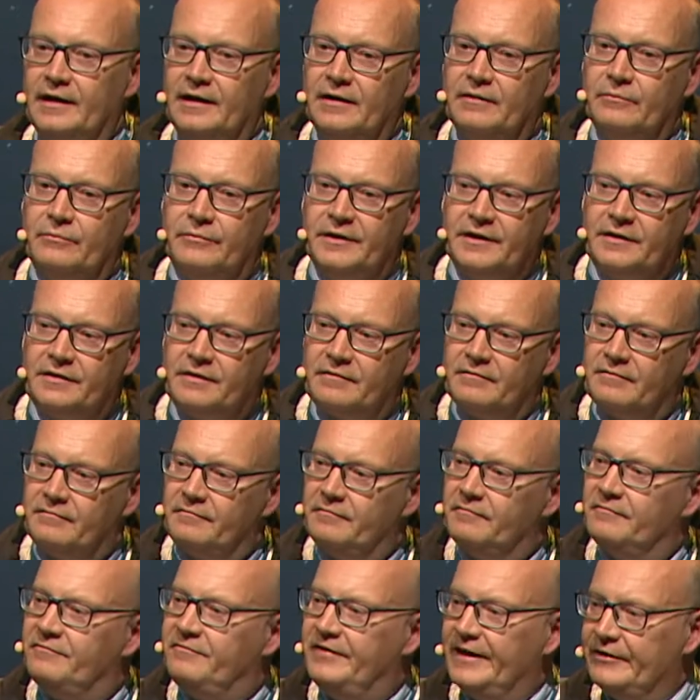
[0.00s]
with
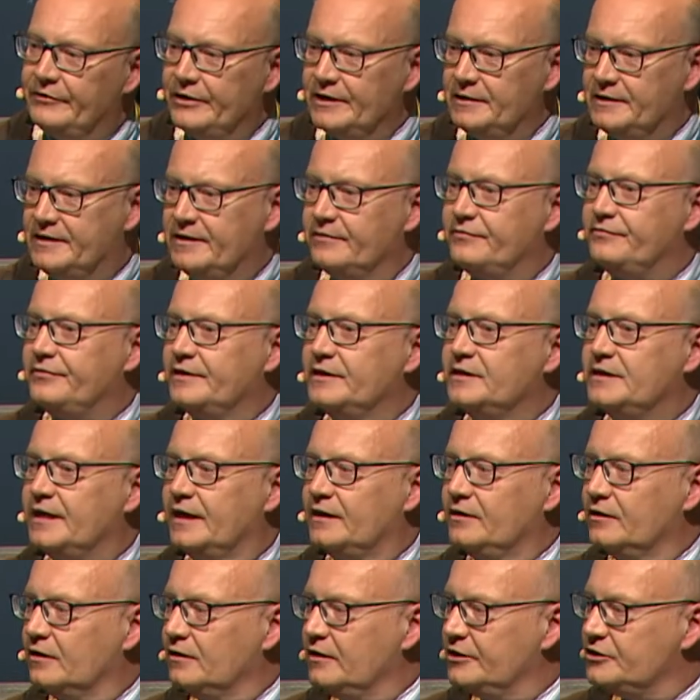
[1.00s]
very different
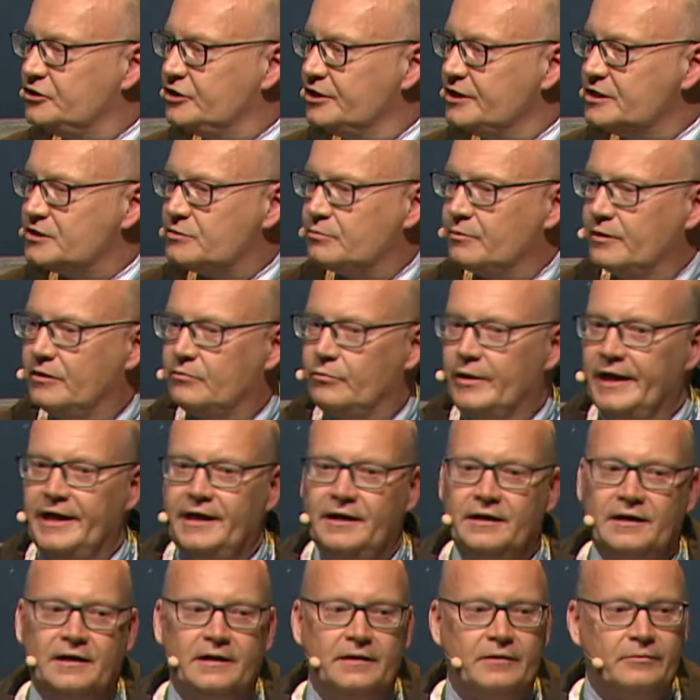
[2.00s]
technologies, with
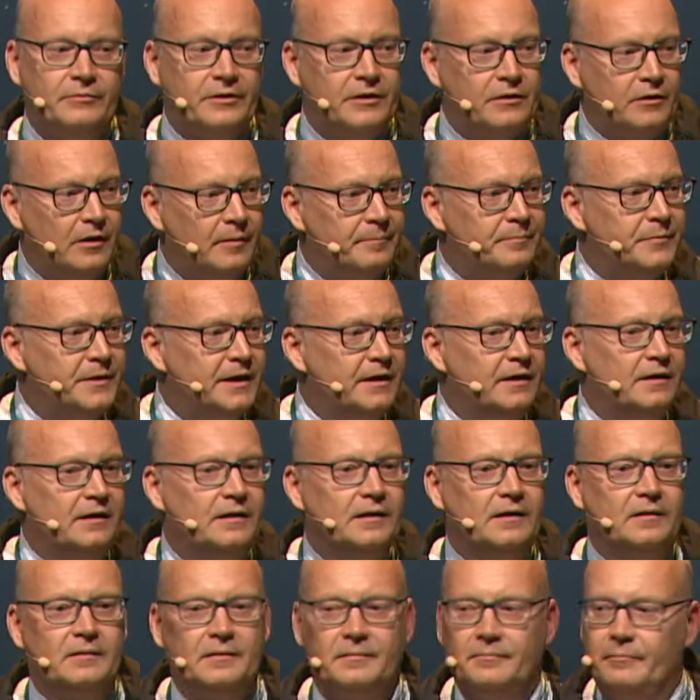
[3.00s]
radar, with
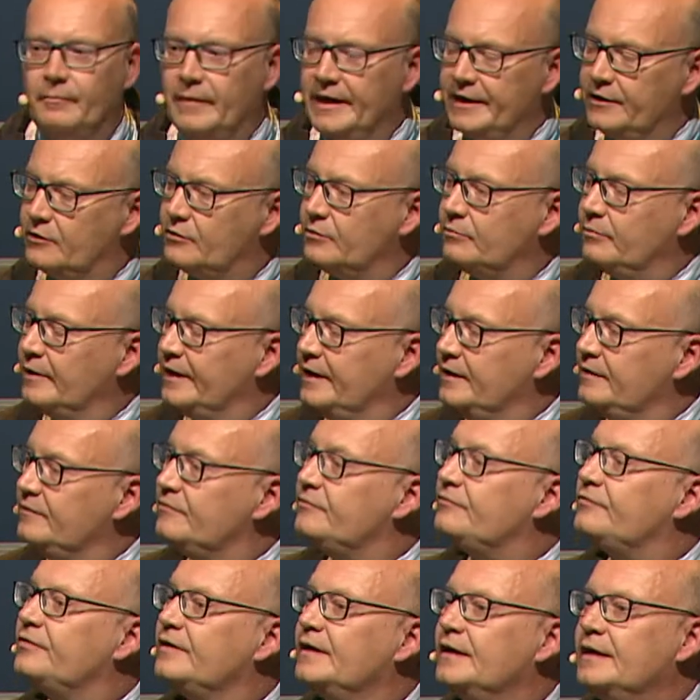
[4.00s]
optical,
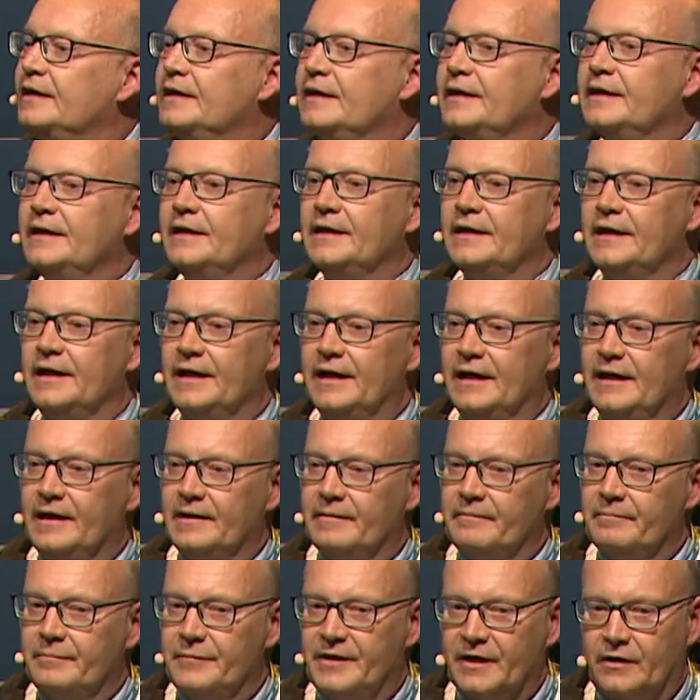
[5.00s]
microwave,
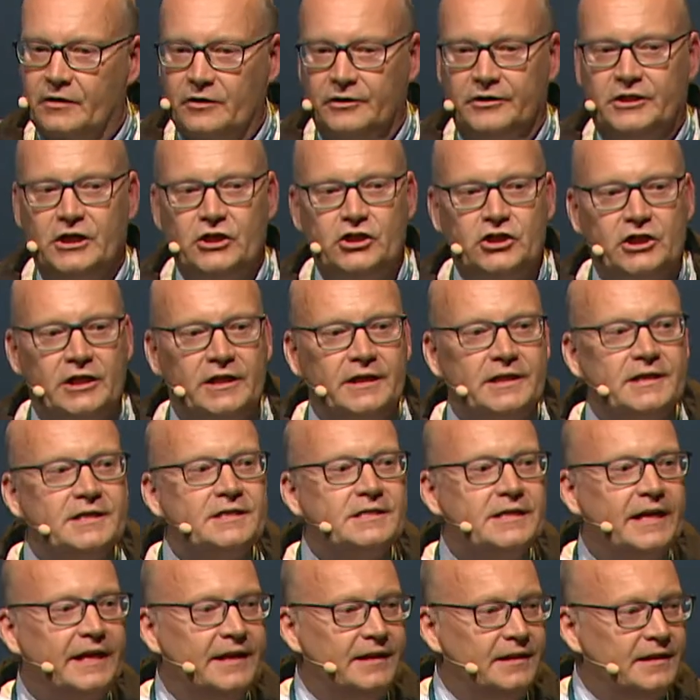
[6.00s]
the
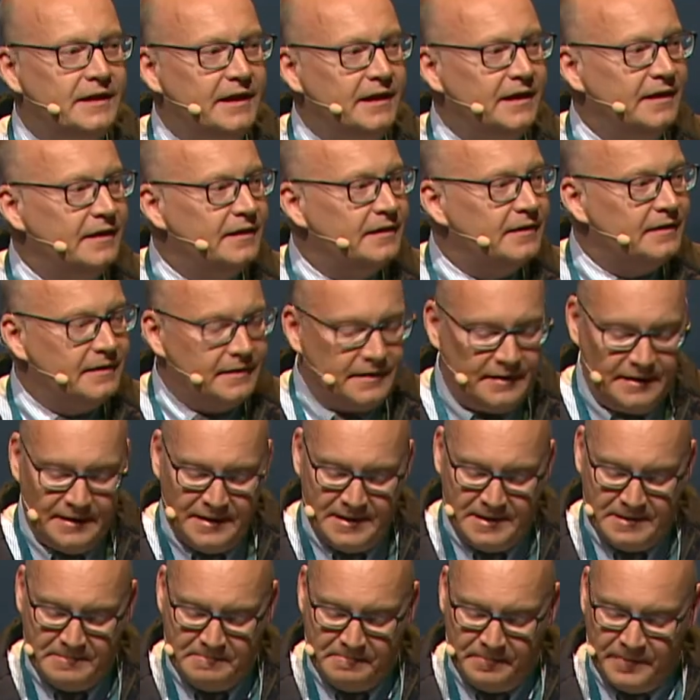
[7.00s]
conditions and the
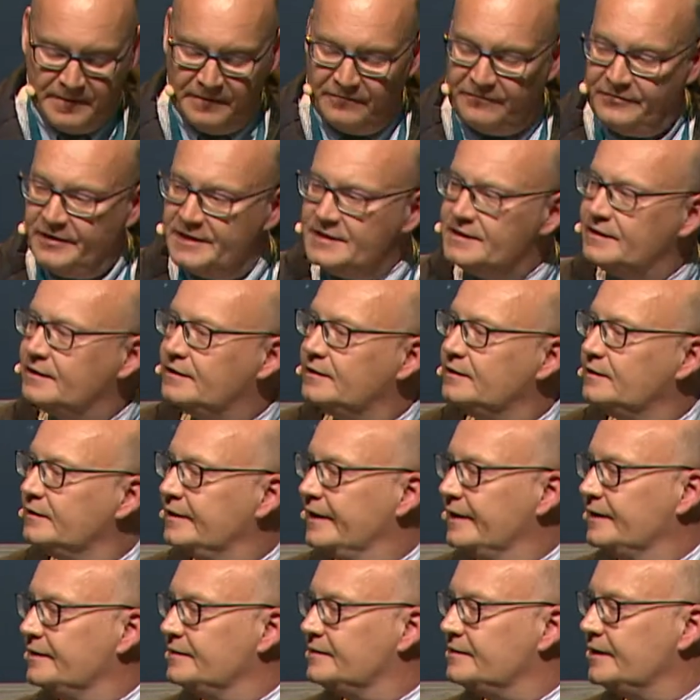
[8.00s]
physical
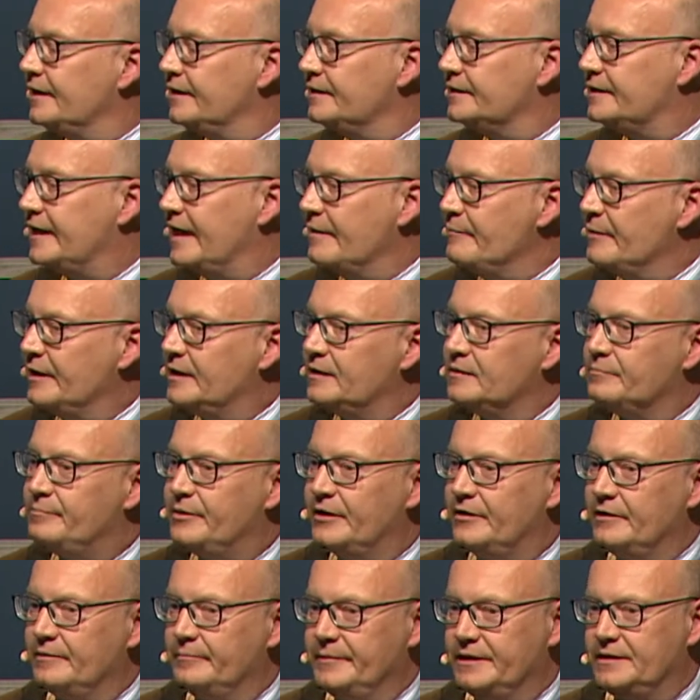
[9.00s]
and chemical
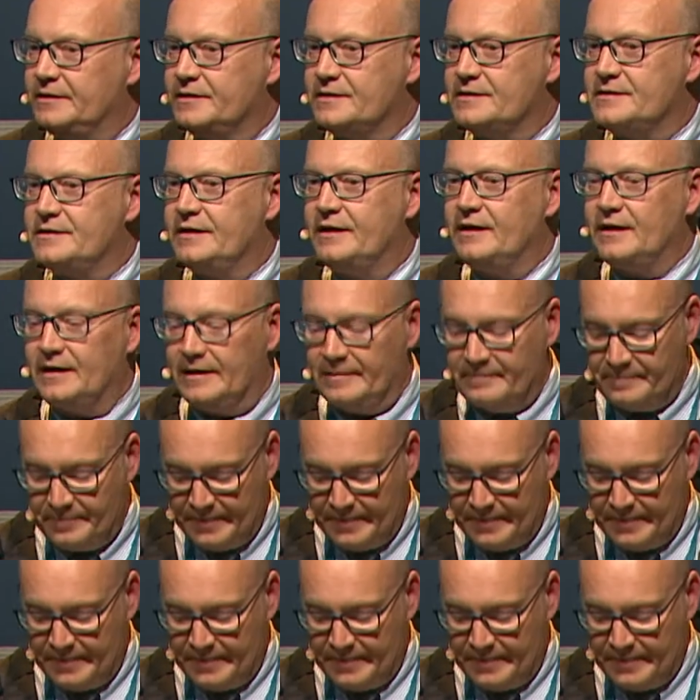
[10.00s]
parameters that are